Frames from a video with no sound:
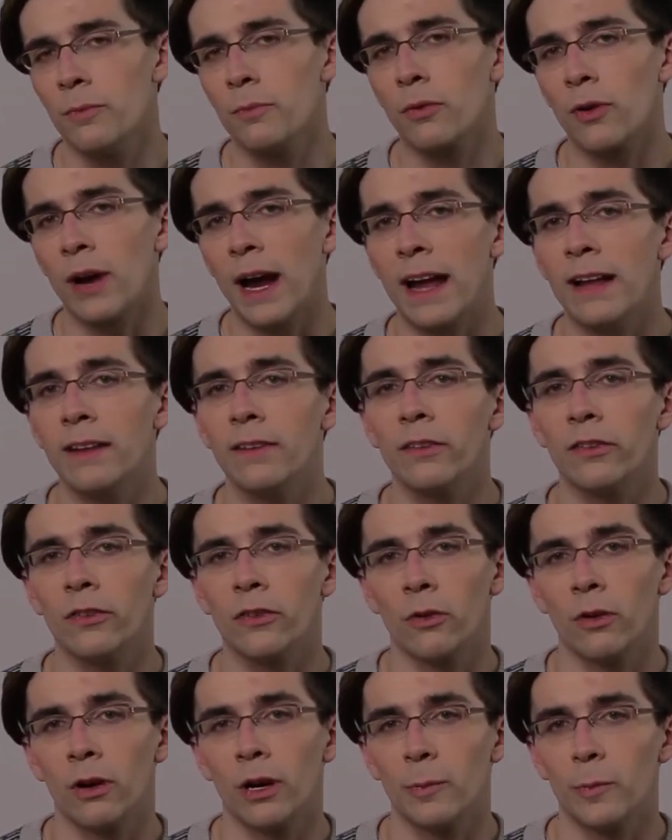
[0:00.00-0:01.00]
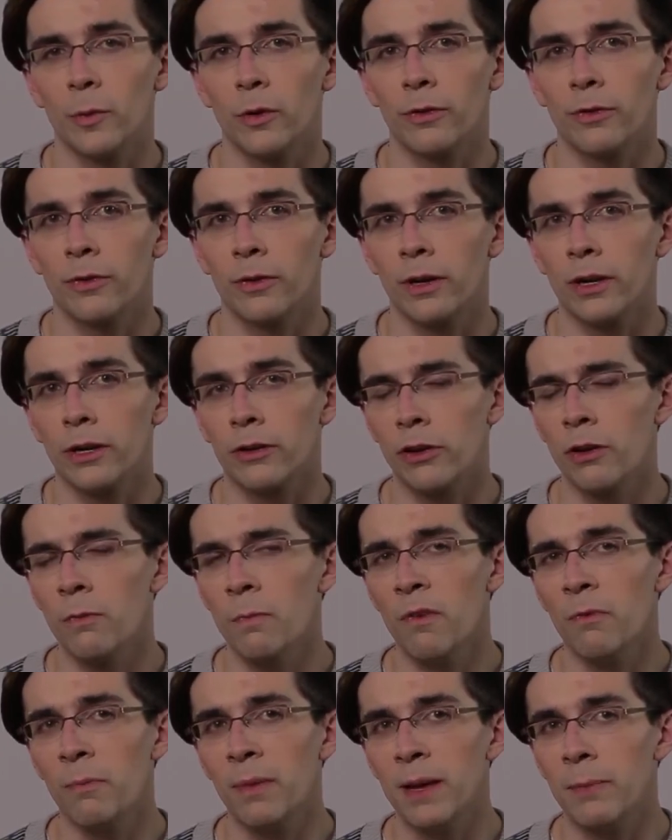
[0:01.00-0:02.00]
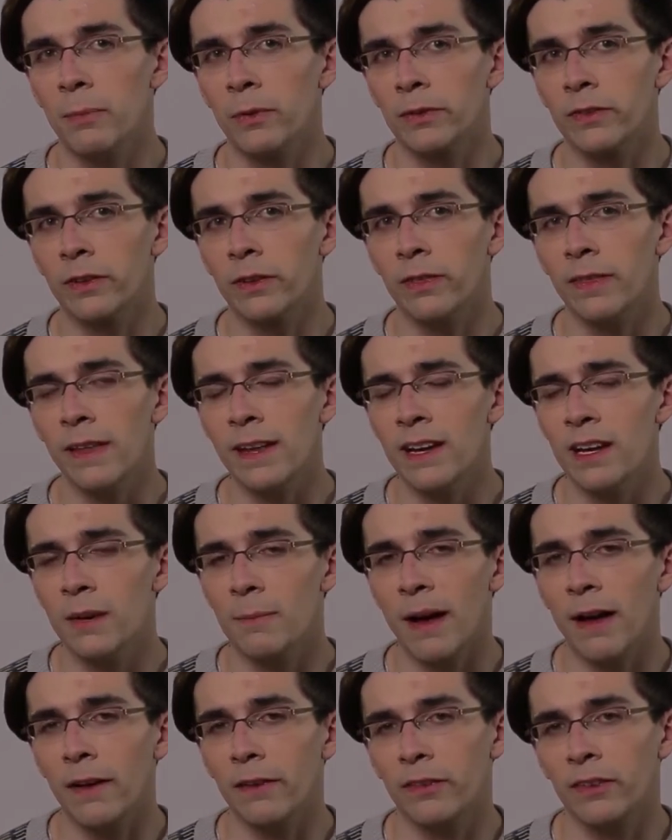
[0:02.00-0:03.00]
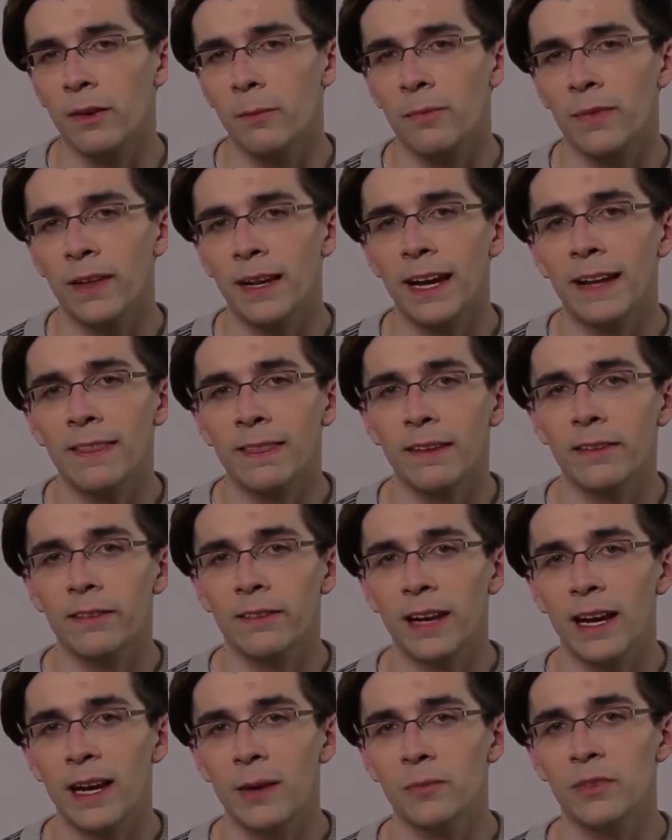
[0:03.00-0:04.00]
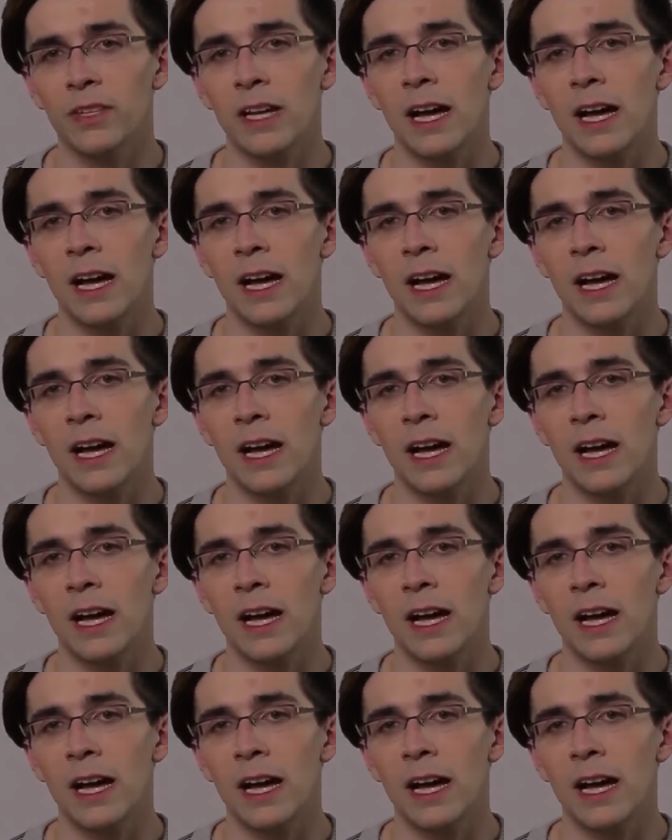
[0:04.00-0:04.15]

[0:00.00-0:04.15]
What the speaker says: to brainstorm, or for a group of people to think about something at the same